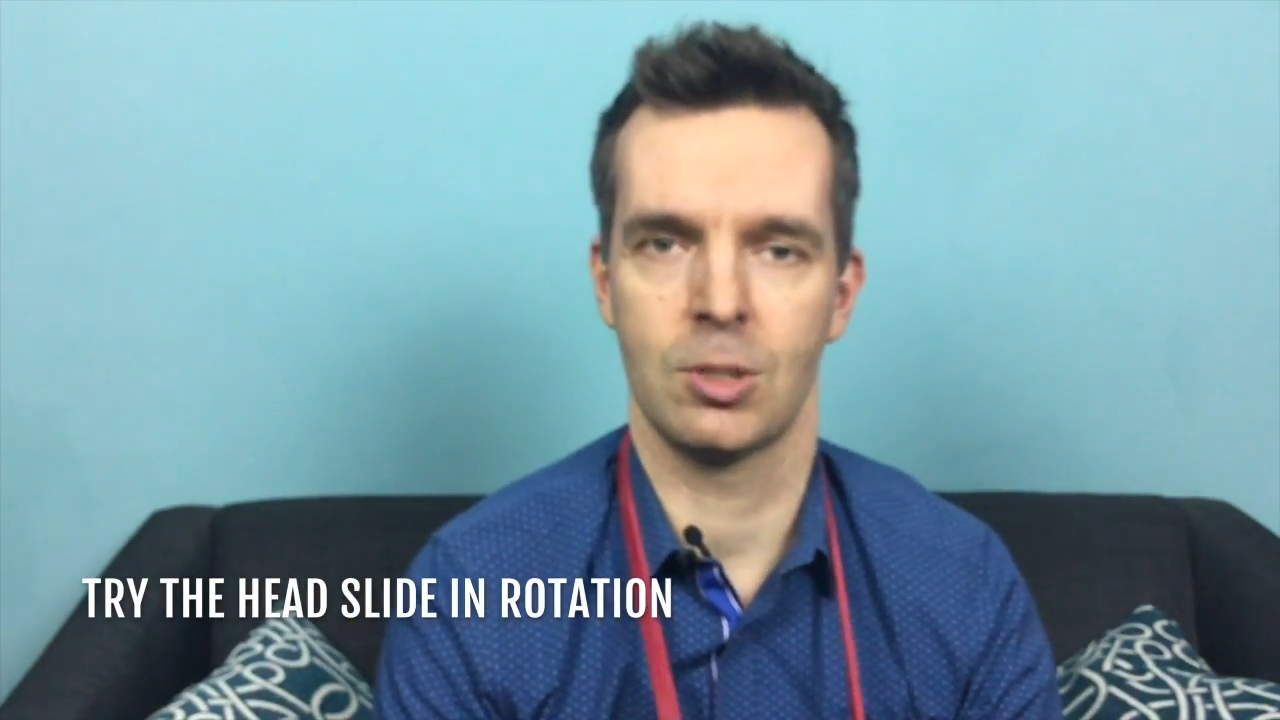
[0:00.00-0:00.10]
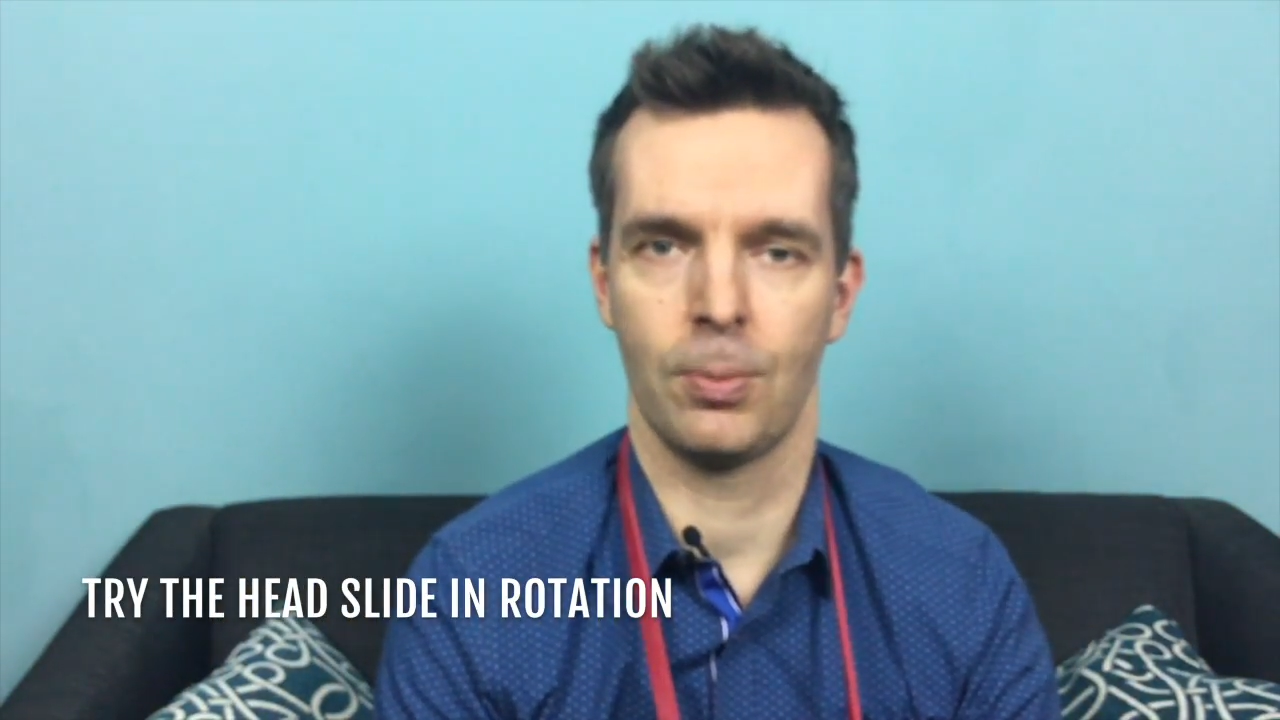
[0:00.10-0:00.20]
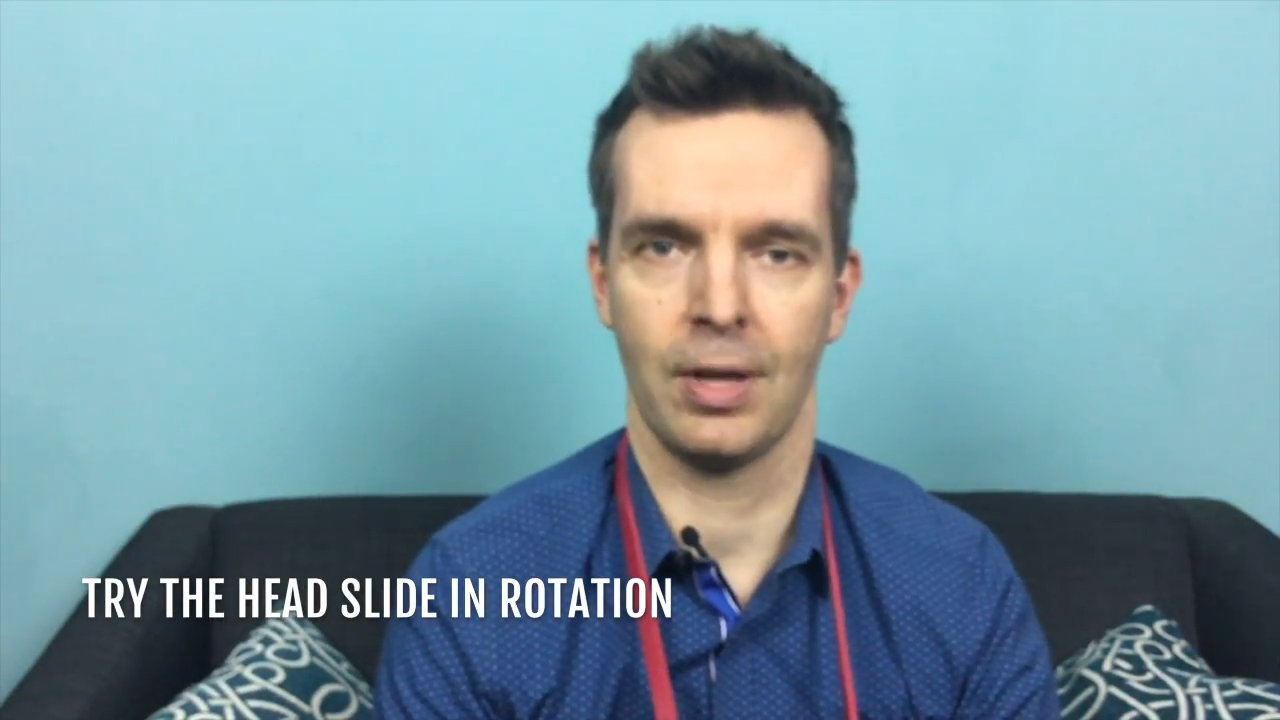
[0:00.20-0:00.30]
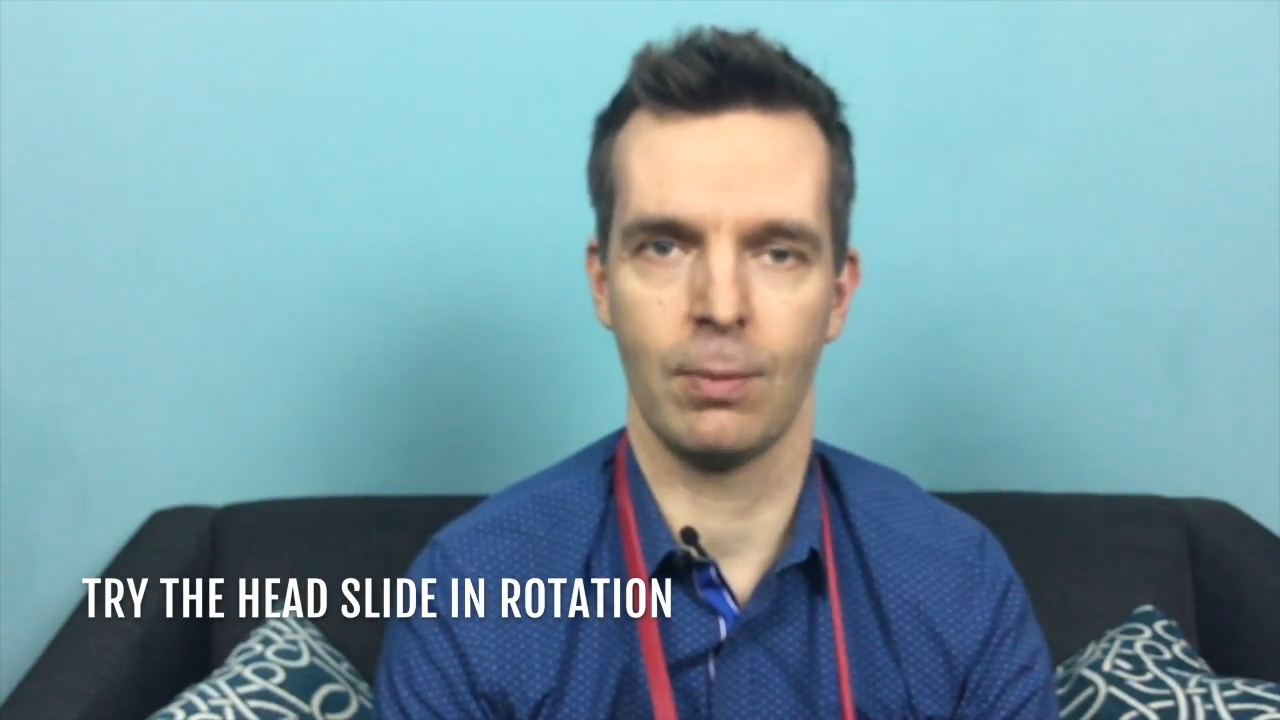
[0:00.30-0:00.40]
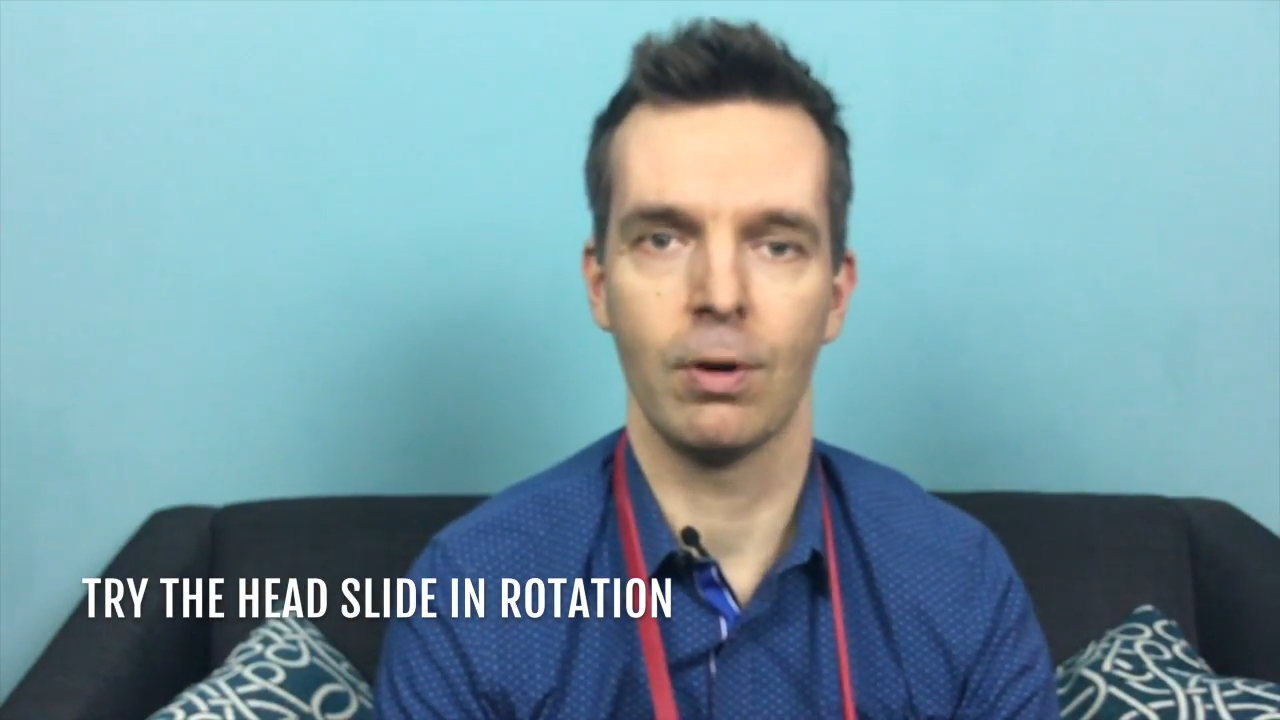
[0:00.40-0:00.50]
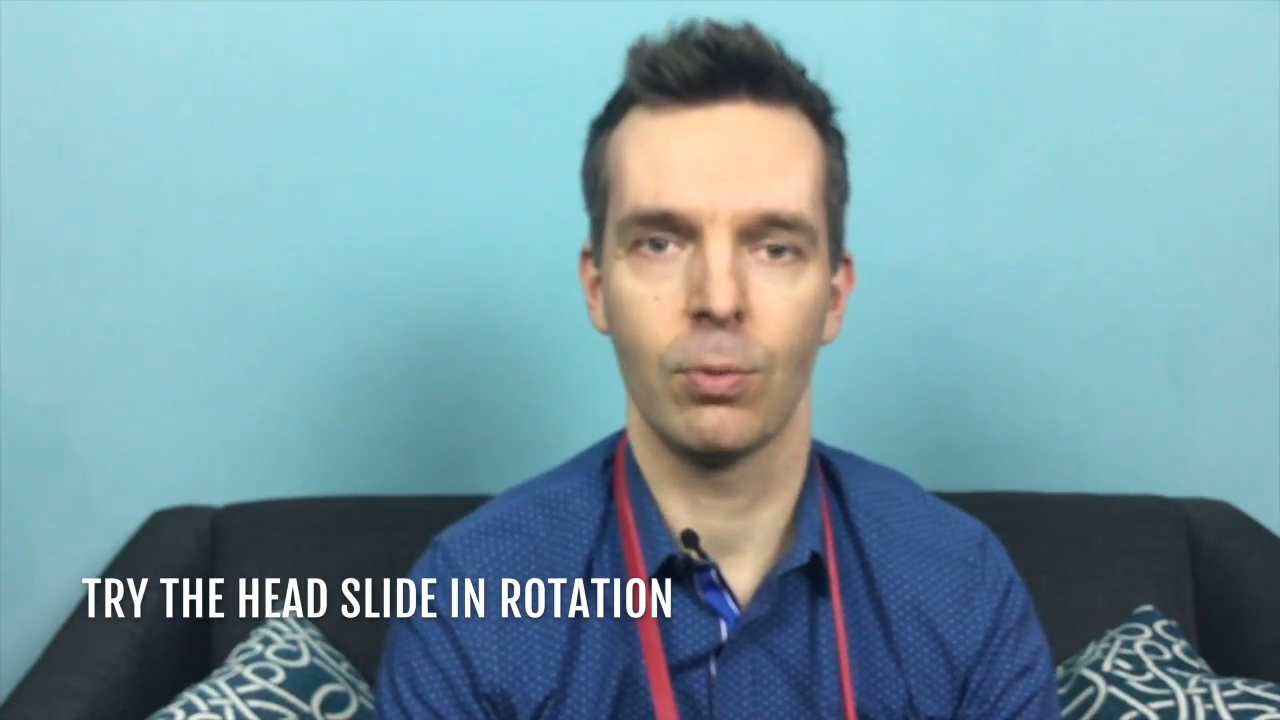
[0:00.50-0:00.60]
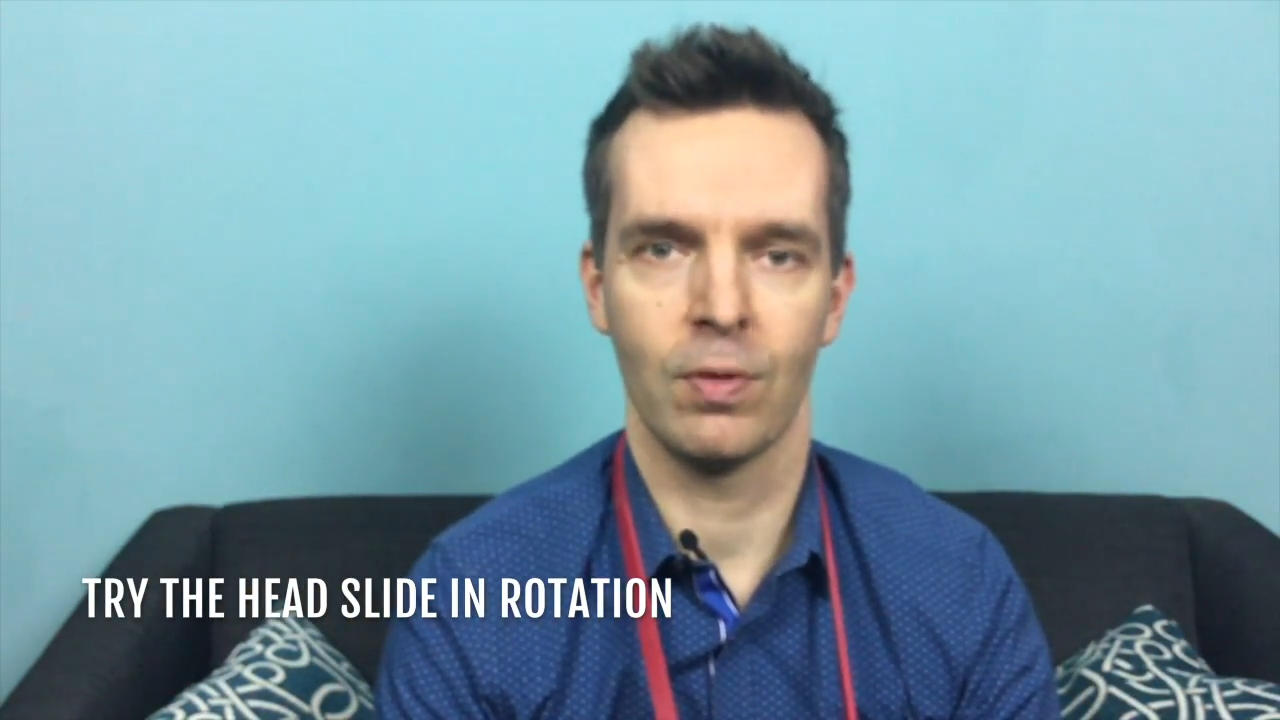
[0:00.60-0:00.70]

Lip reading: to play with